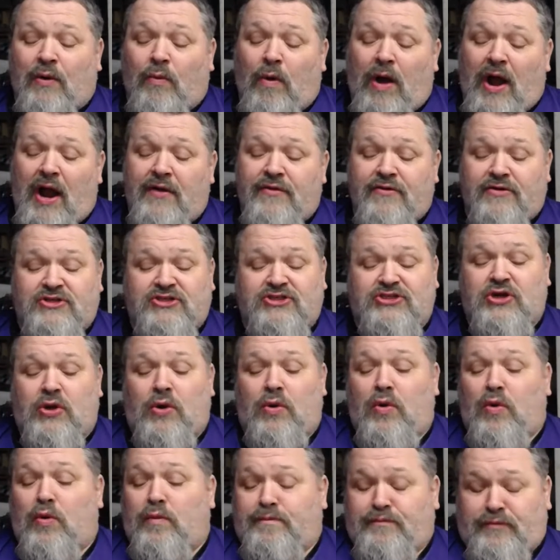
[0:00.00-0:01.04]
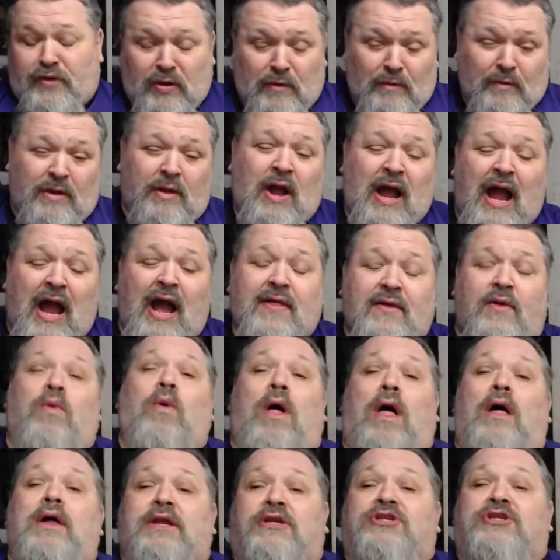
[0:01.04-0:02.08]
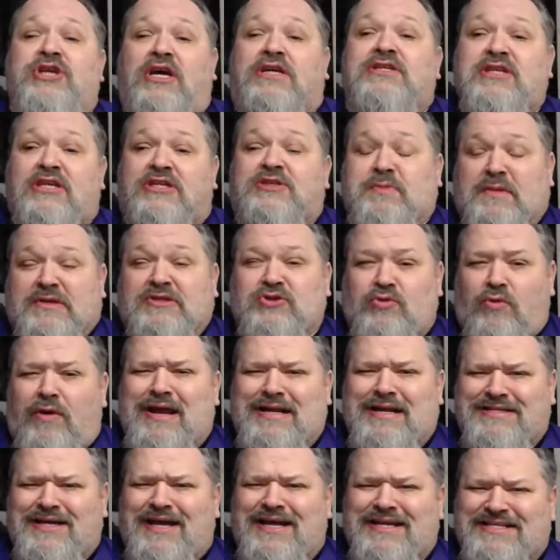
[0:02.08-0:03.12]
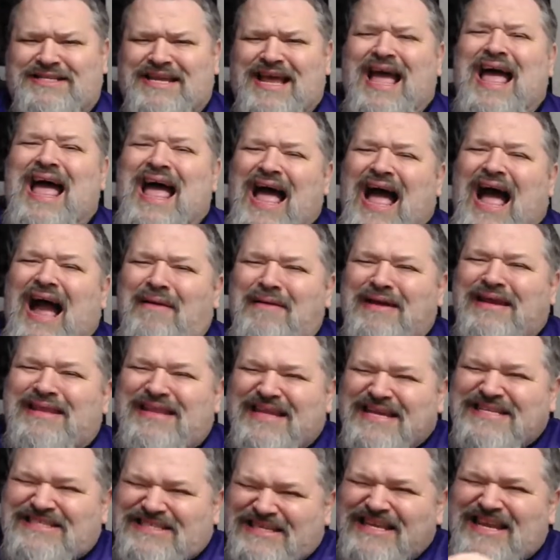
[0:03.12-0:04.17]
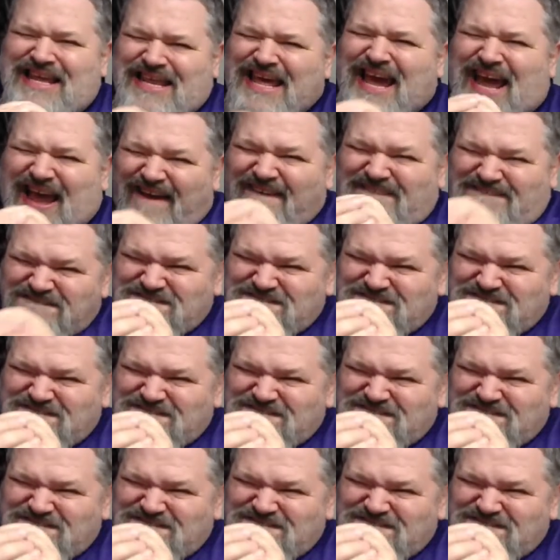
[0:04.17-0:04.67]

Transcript: why they're so high quality. Chestnut Smith's great dice. I mean, listen to that.